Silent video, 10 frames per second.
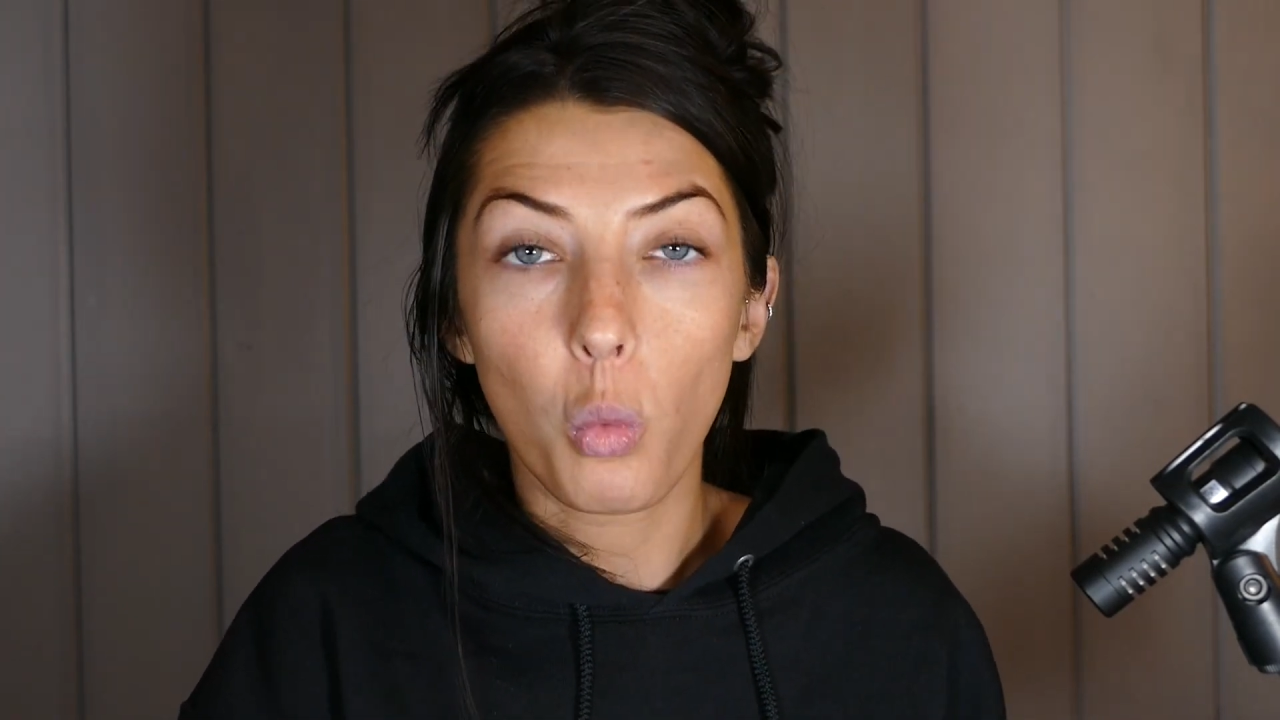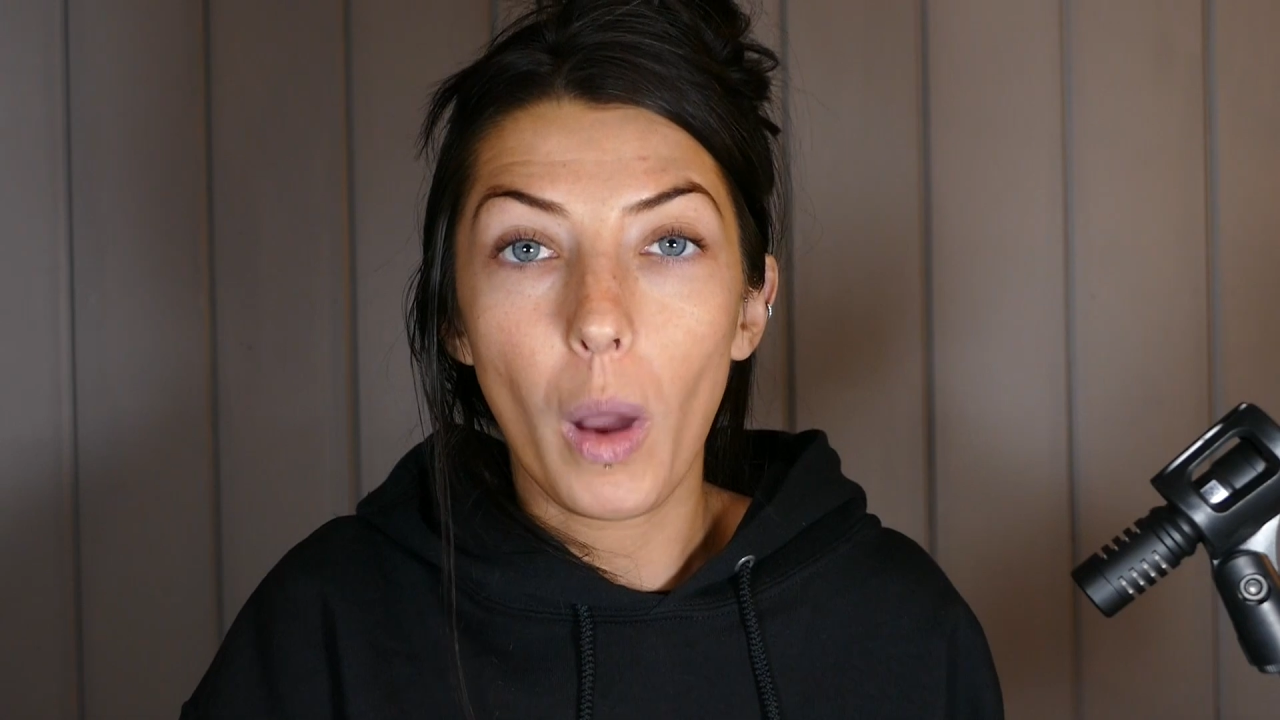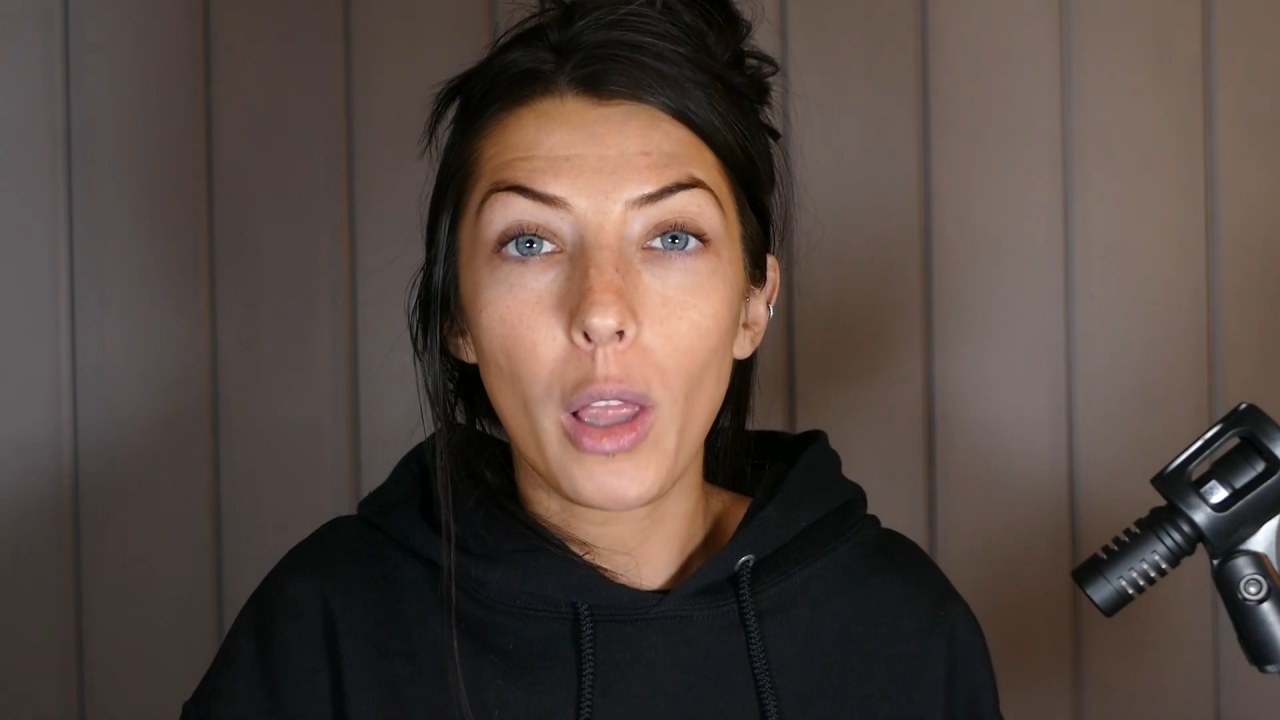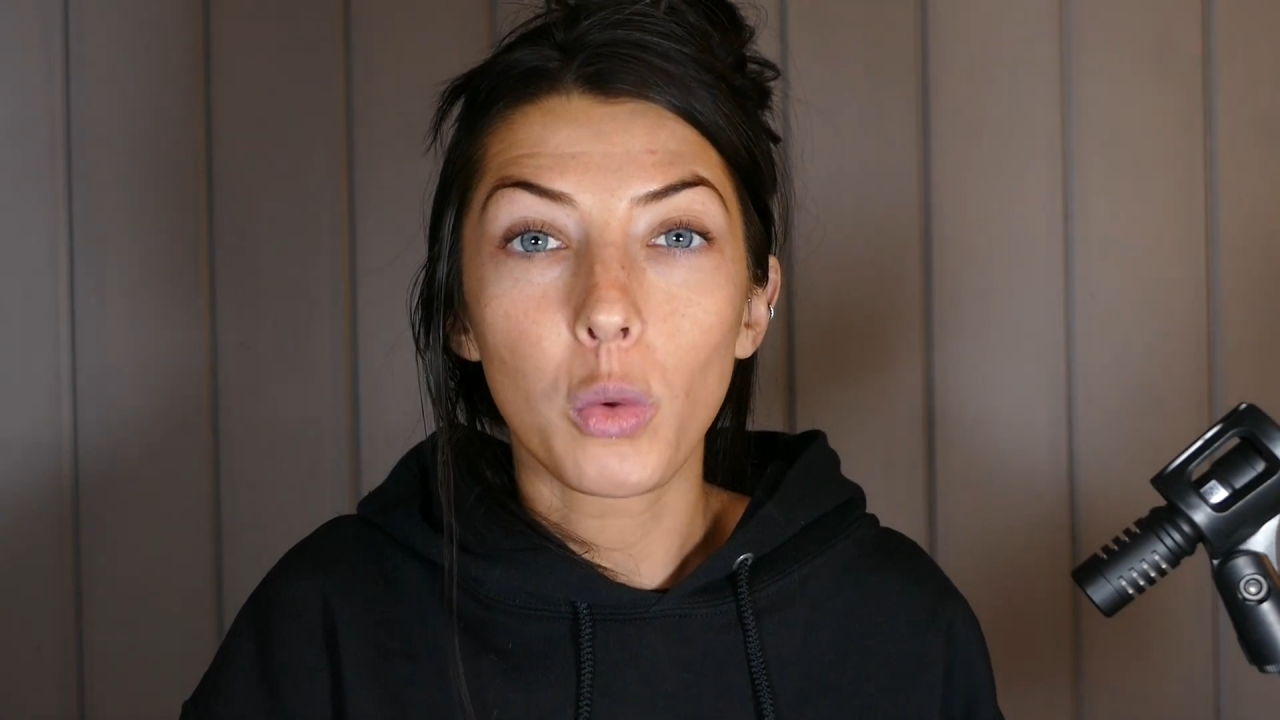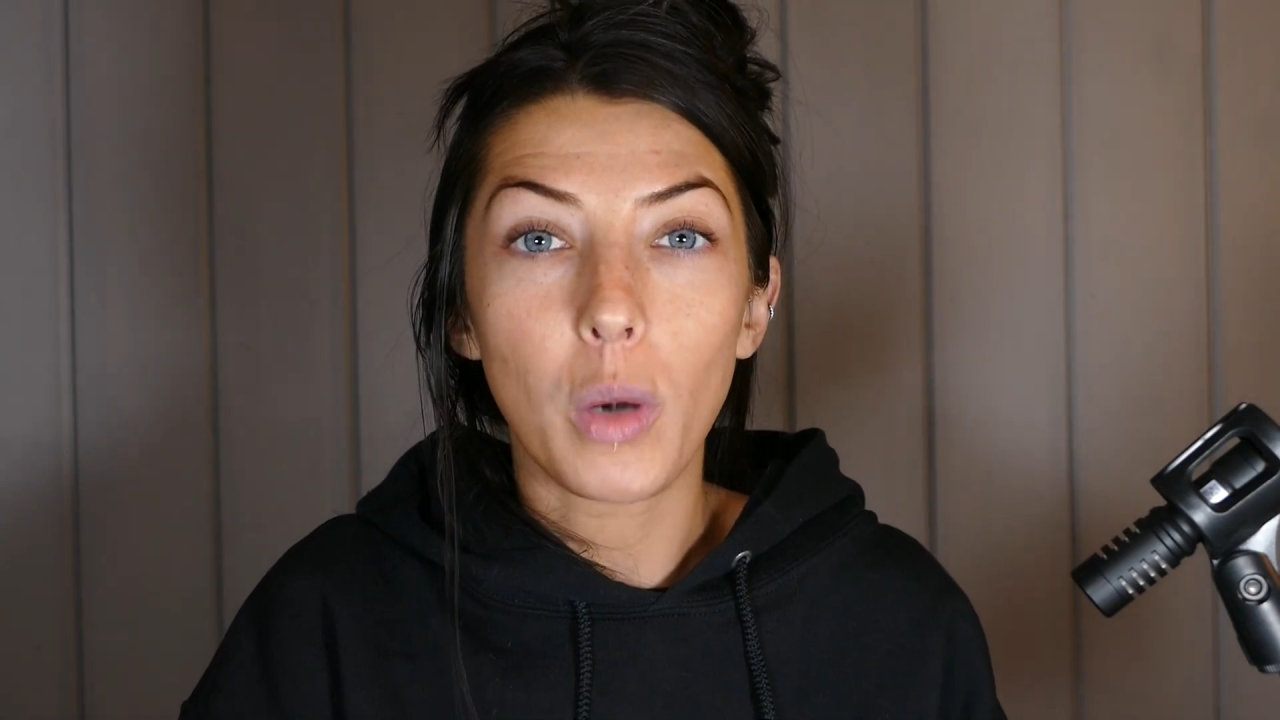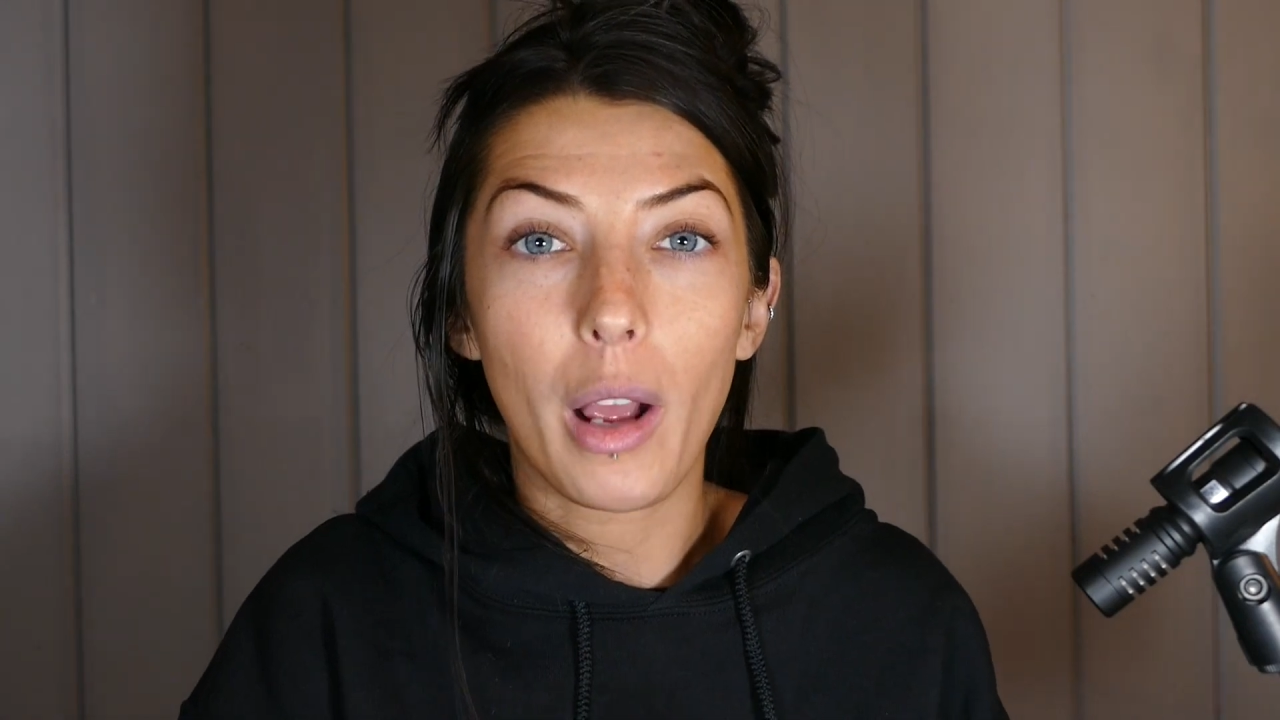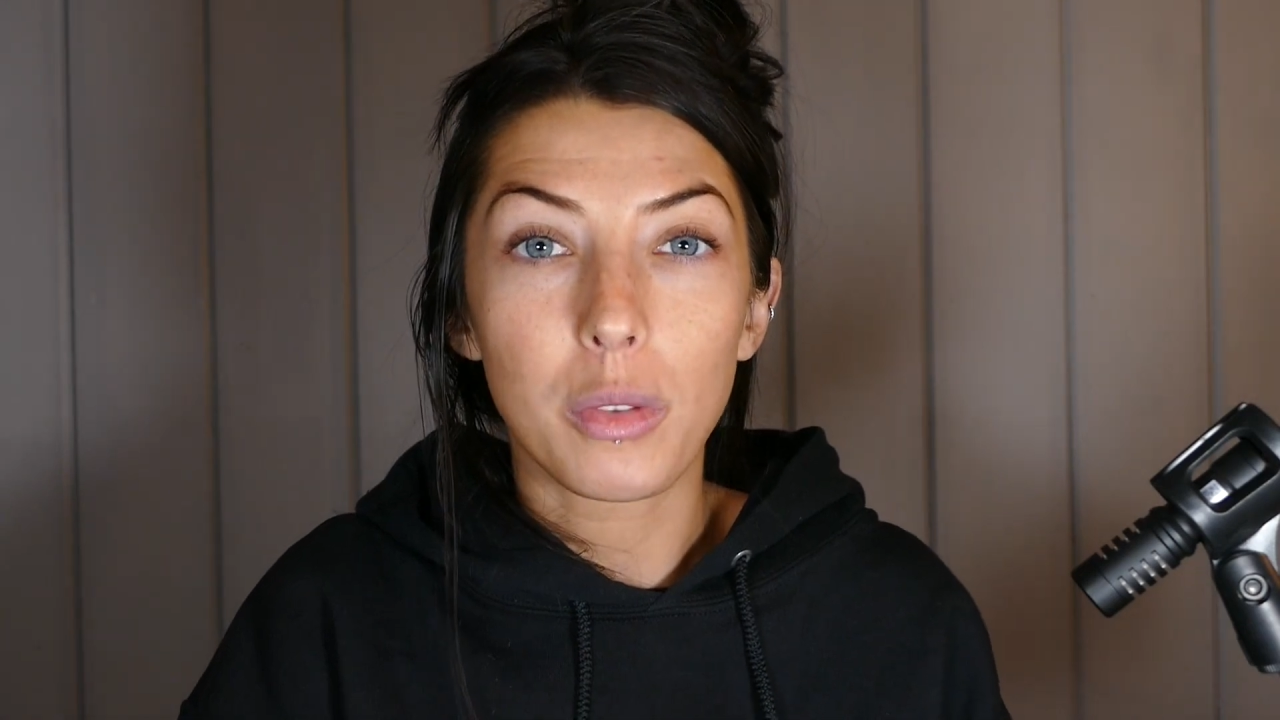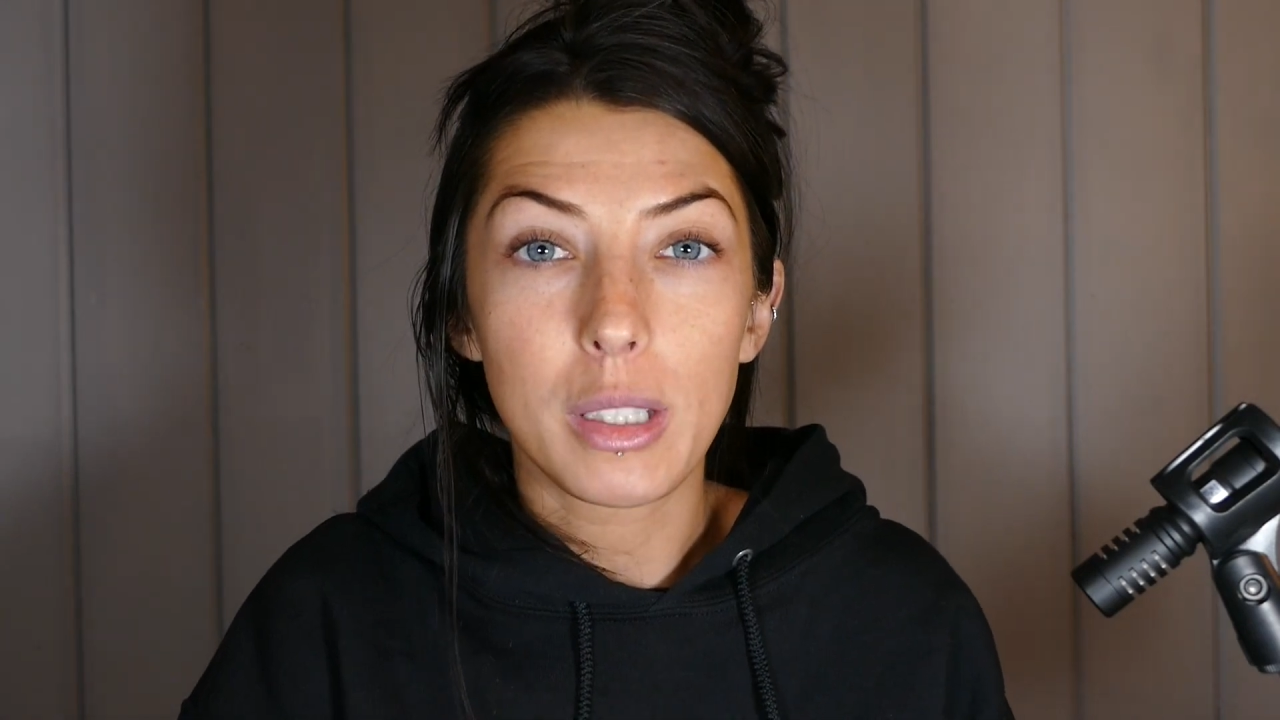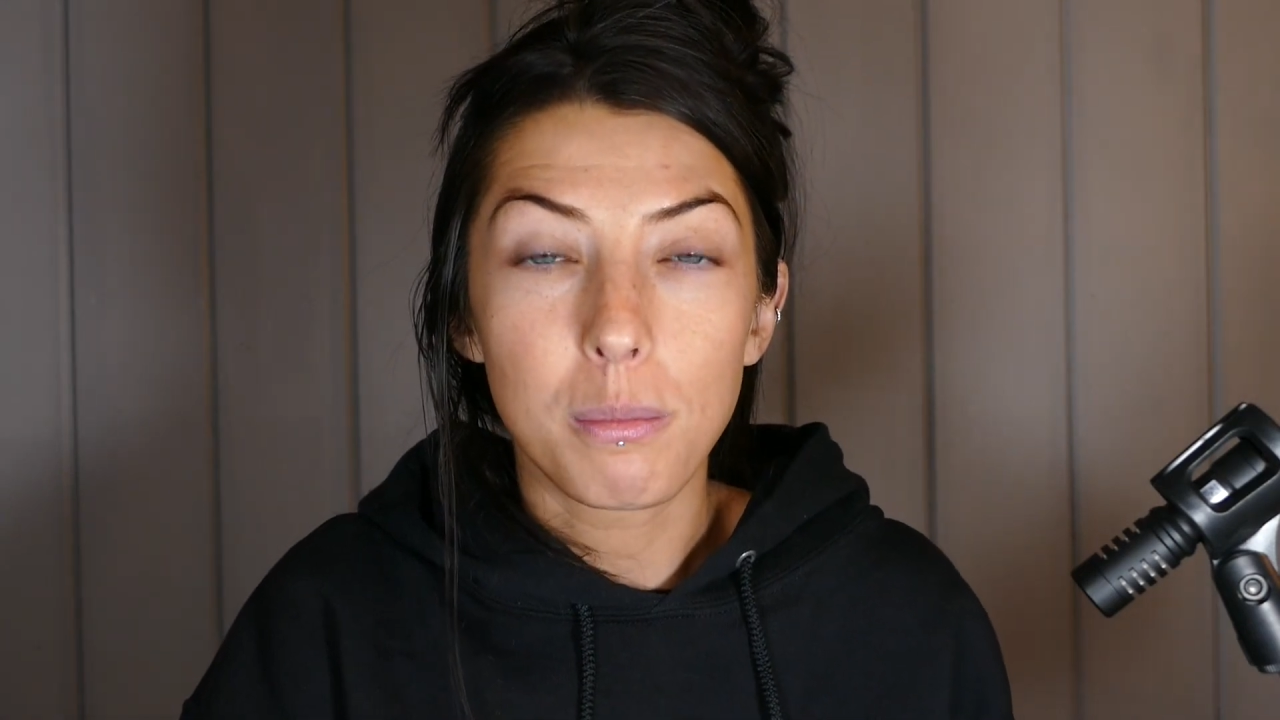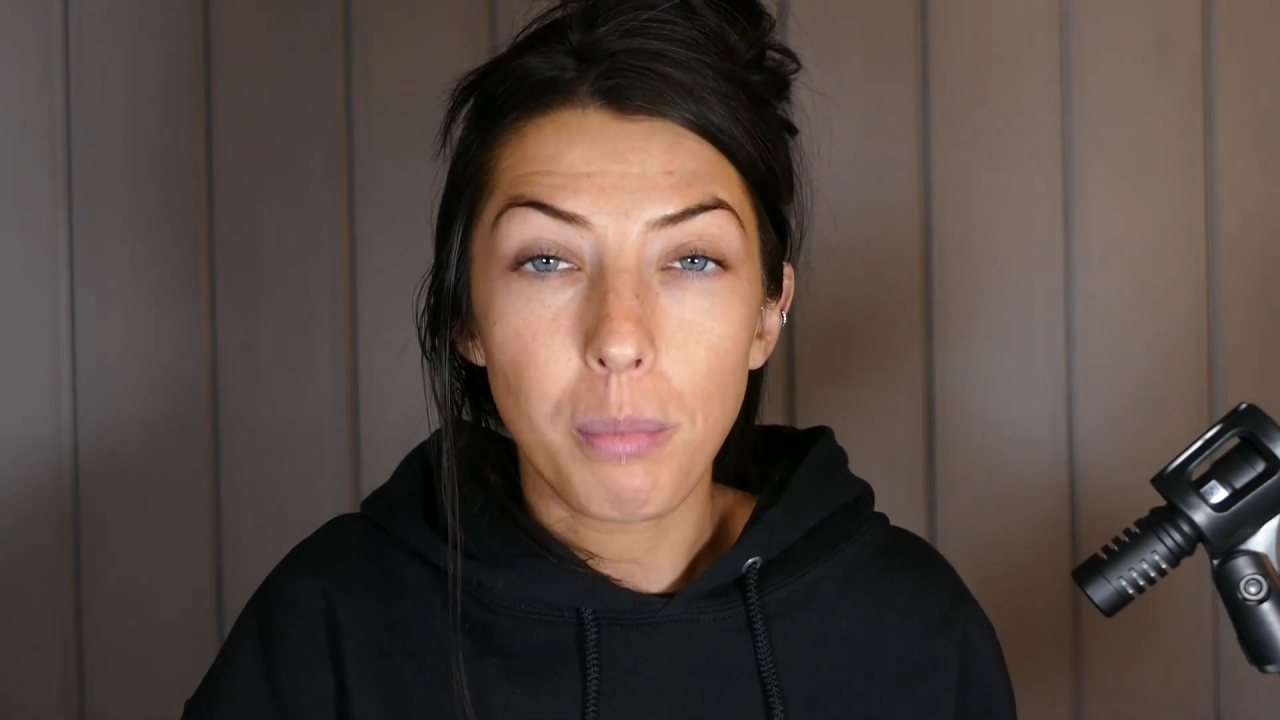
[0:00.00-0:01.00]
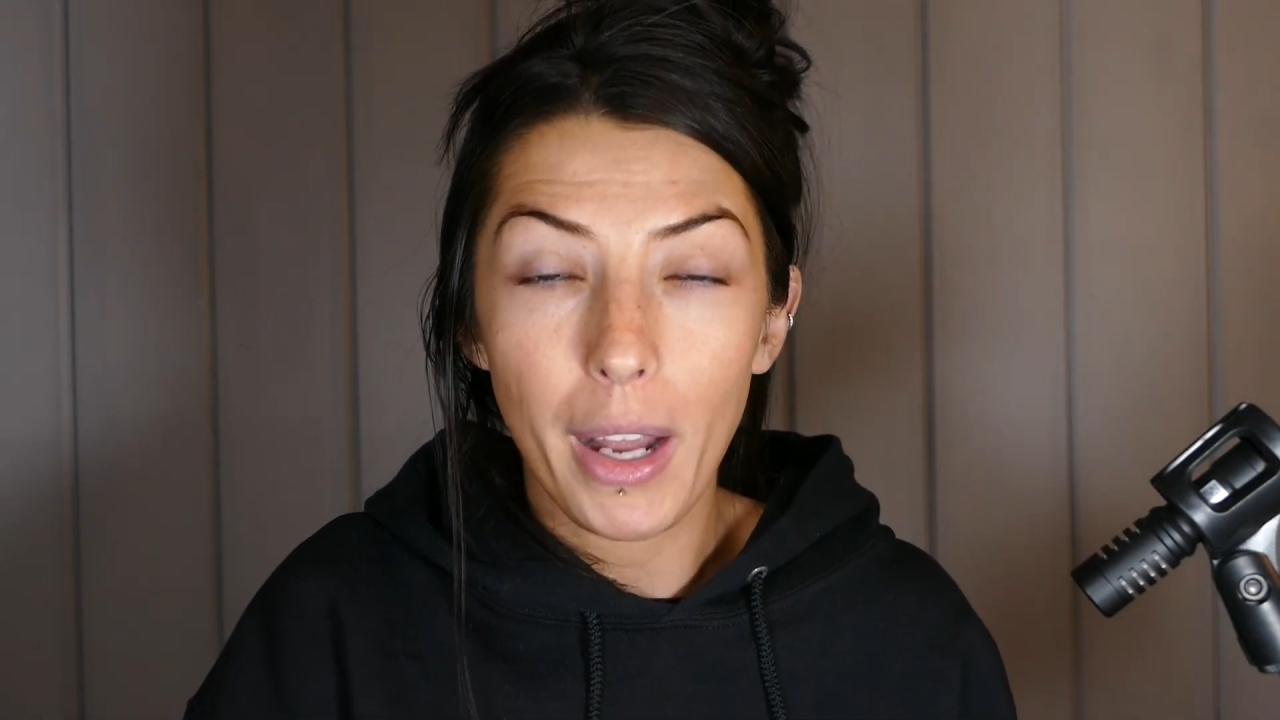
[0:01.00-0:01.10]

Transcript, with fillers: well rounded,